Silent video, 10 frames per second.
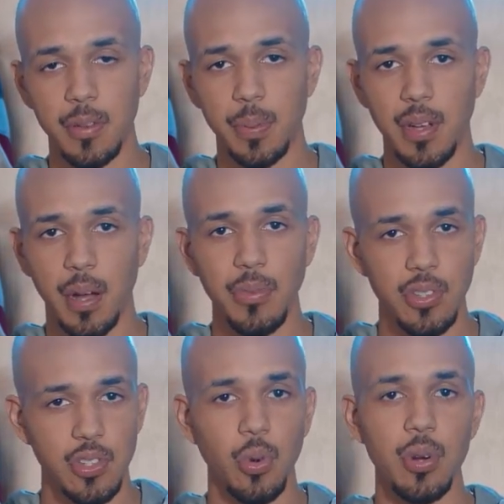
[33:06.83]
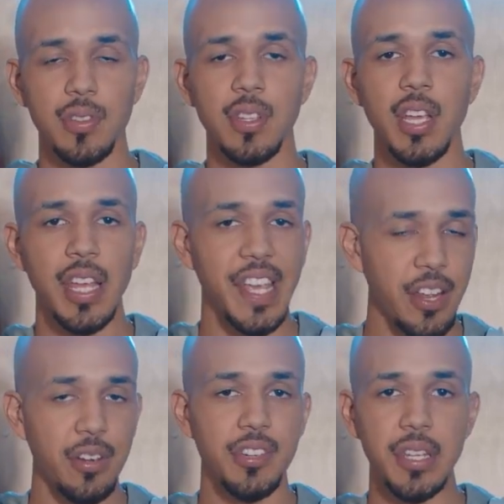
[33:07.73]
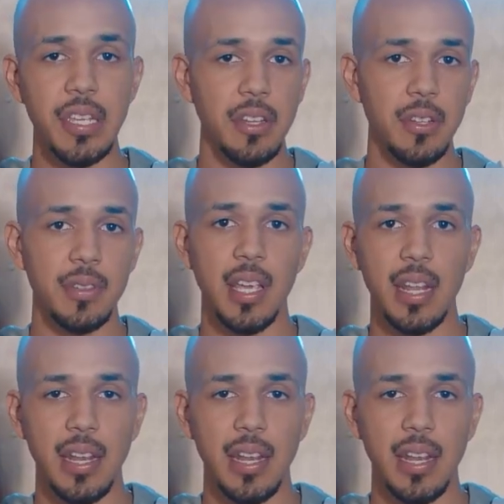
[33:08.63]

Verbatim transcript: become the source energy, you know what I'm saying,